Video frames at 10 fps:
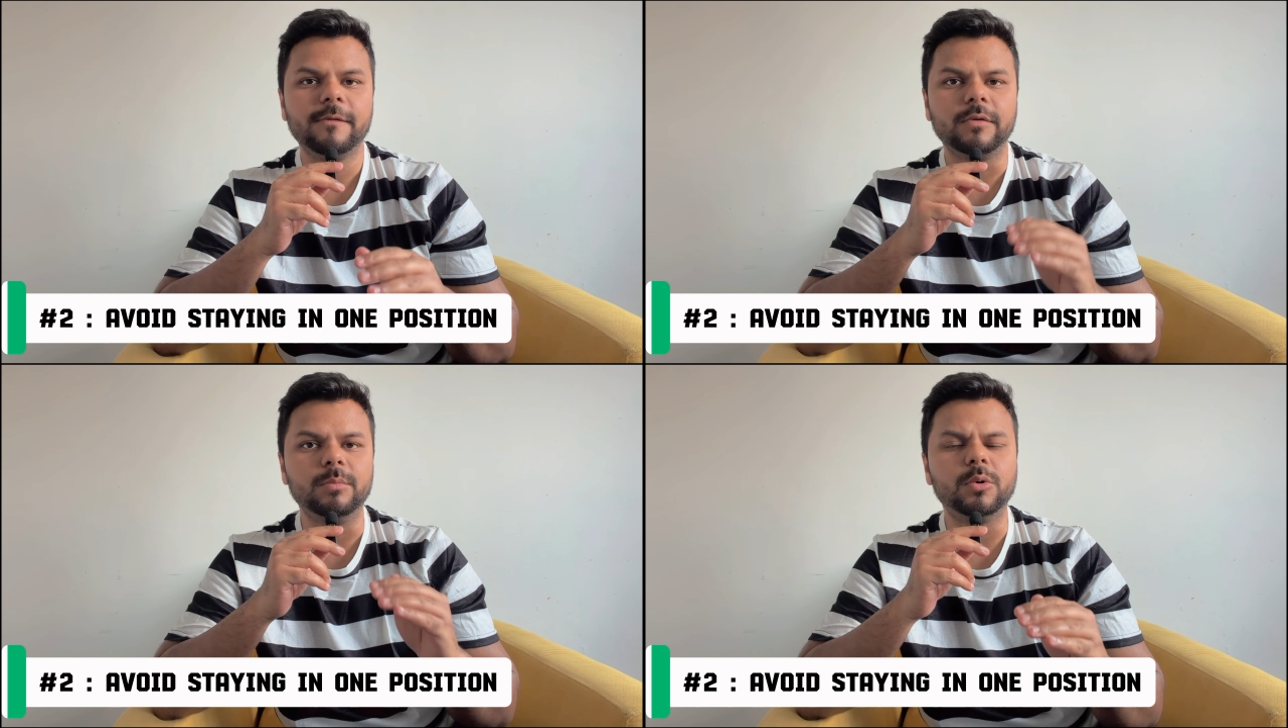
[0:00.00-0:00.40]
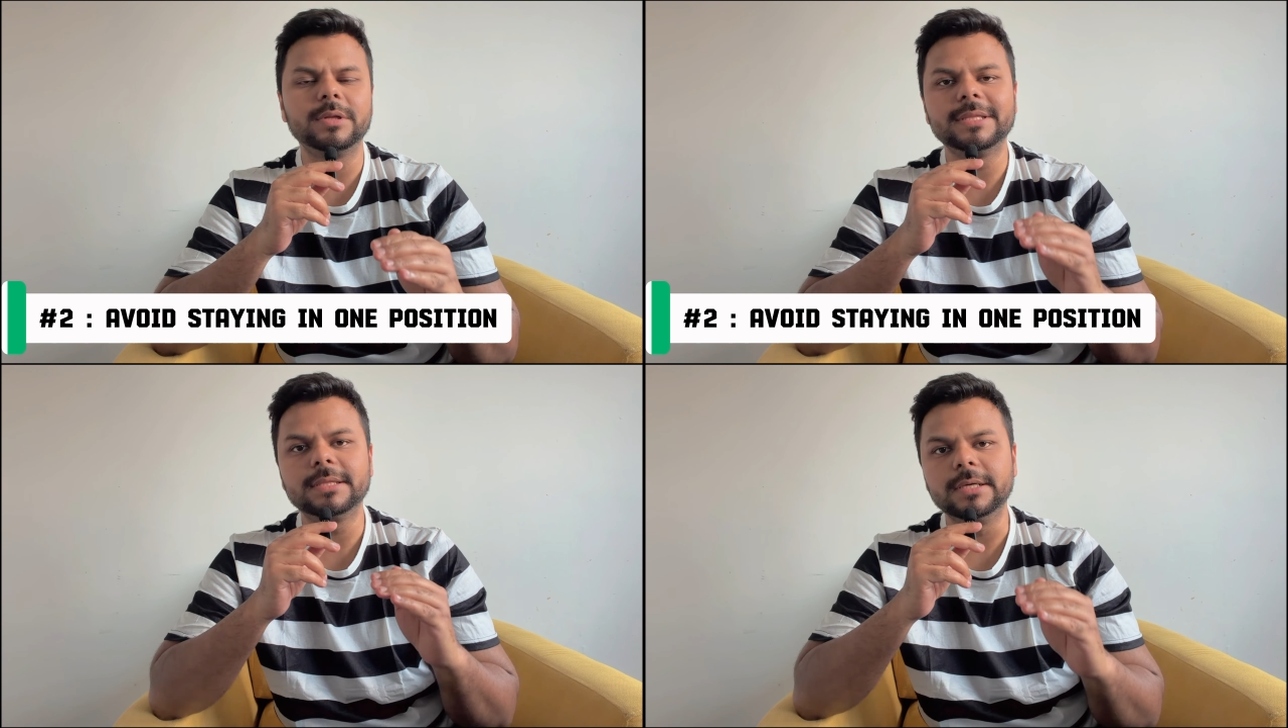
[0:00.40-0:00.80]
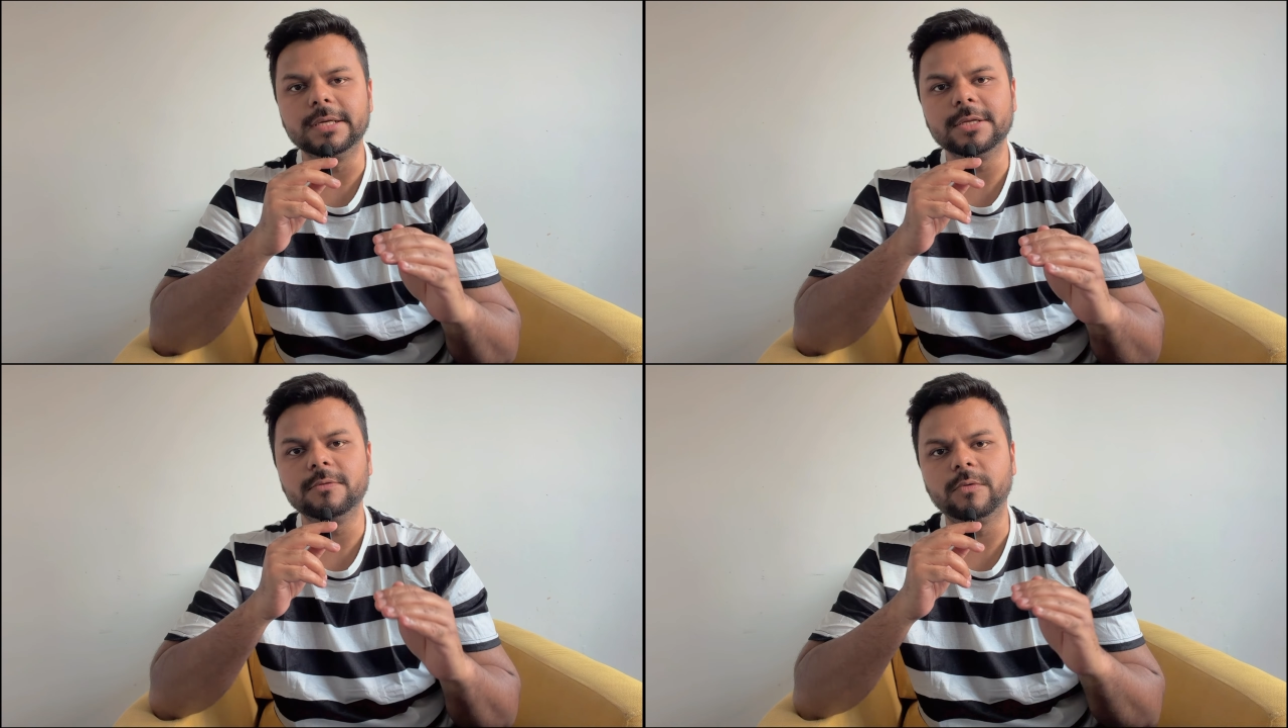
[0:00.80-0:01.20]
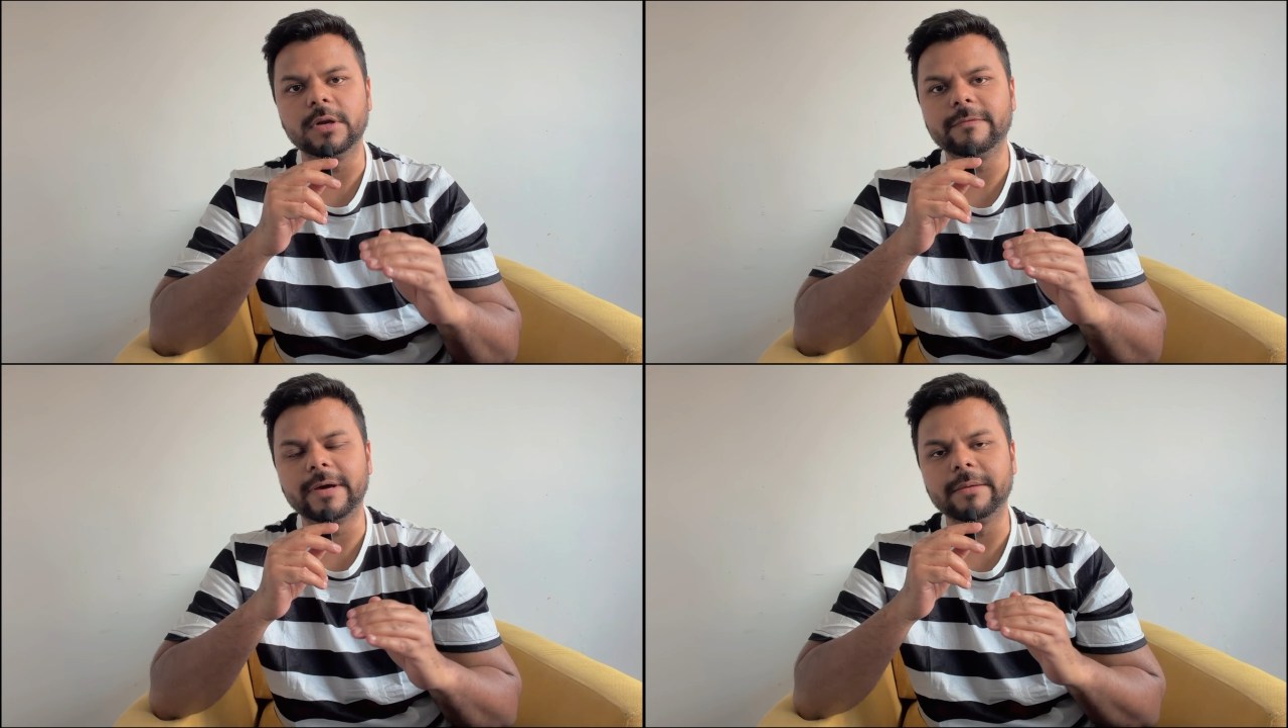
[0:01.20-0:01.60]
for more than 30 to
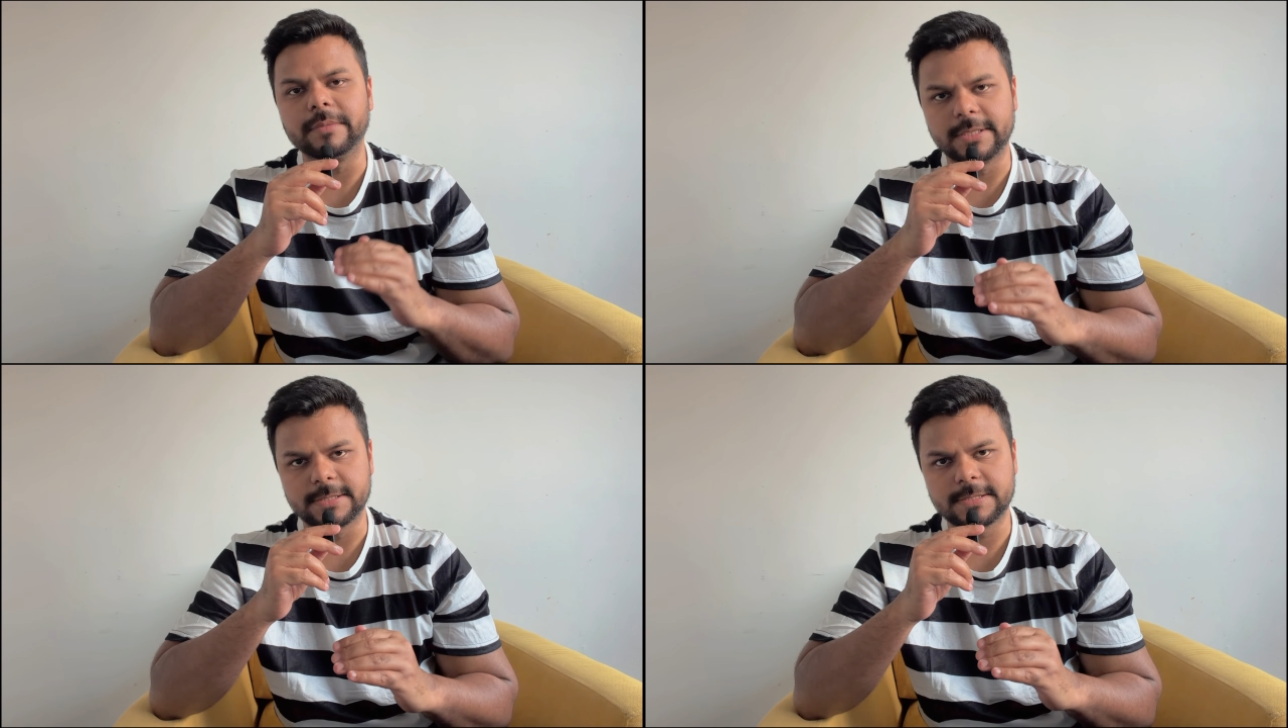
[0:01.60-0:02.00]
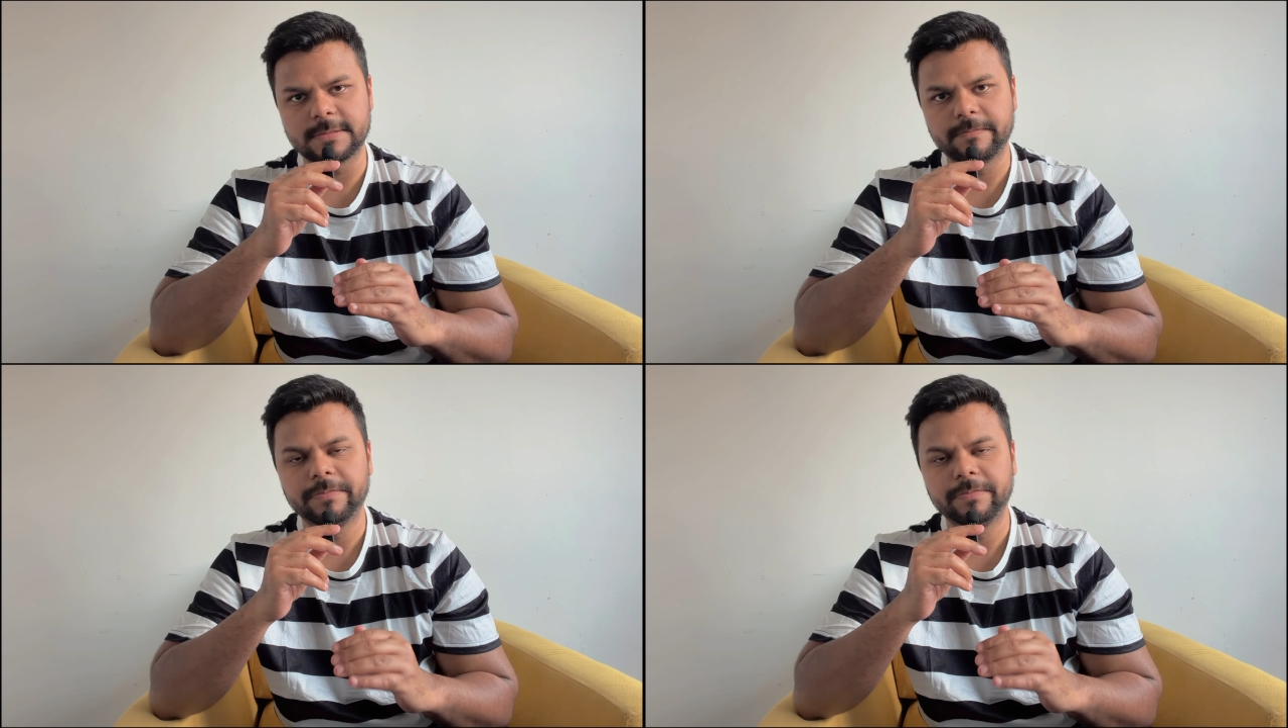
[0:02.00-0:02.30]
45 minutes.